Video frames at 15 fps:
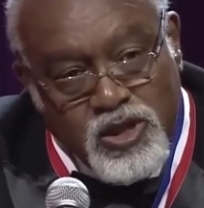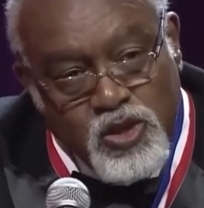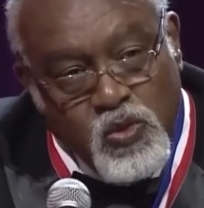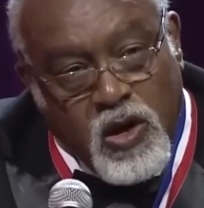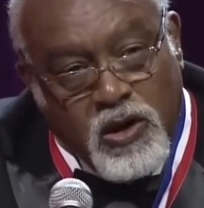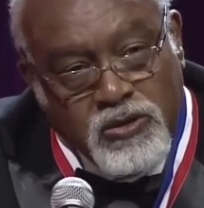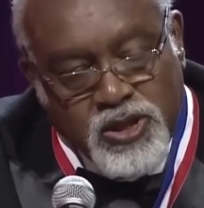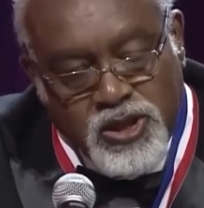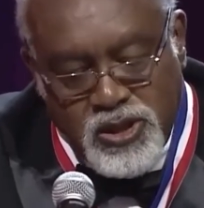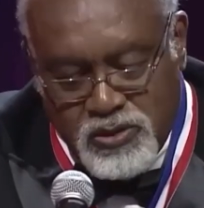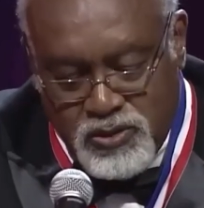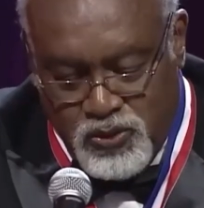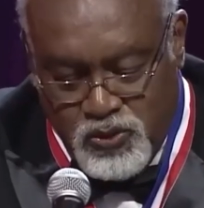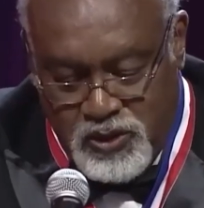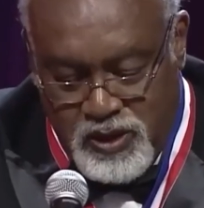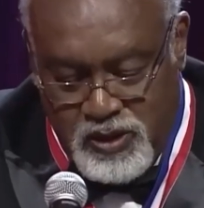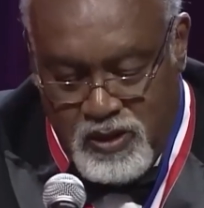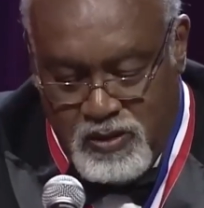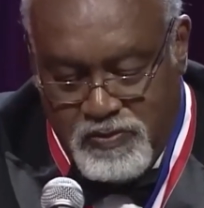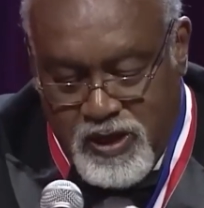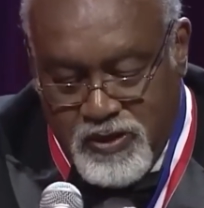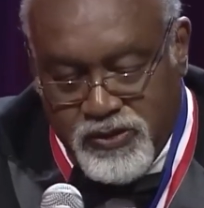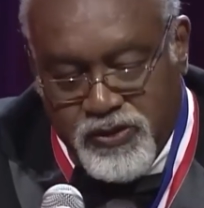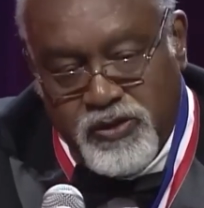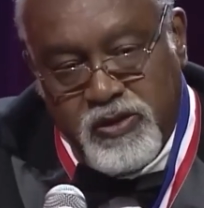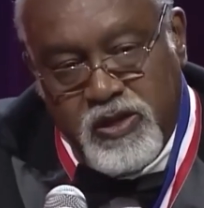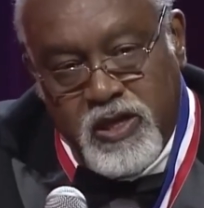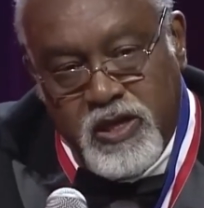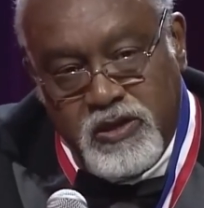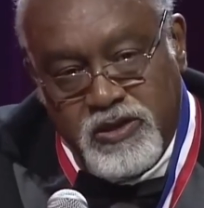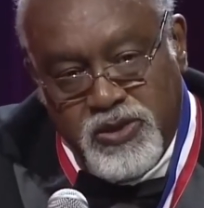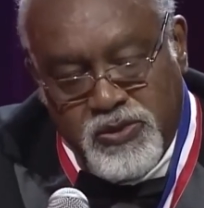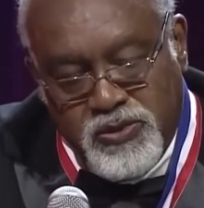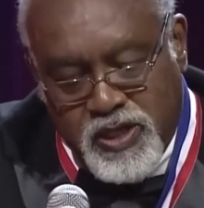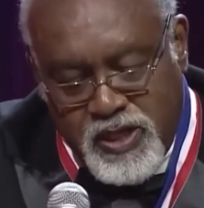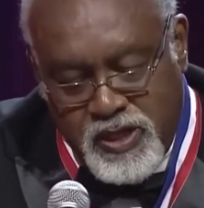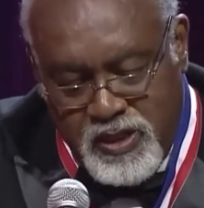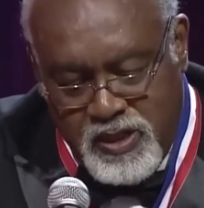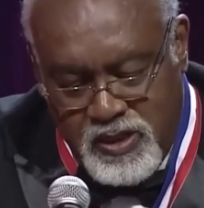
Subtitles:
to our children about their country,